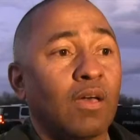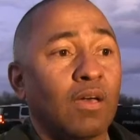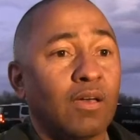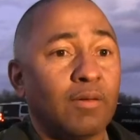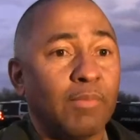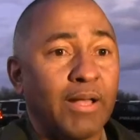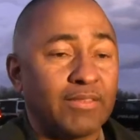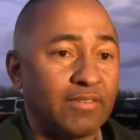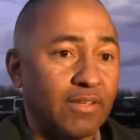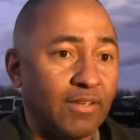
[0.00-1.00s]

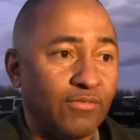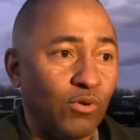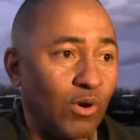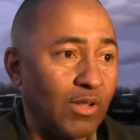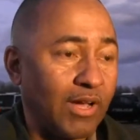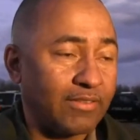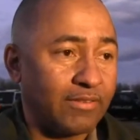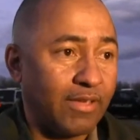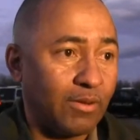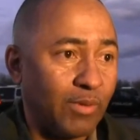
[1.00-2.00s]
About 4 o'clock today,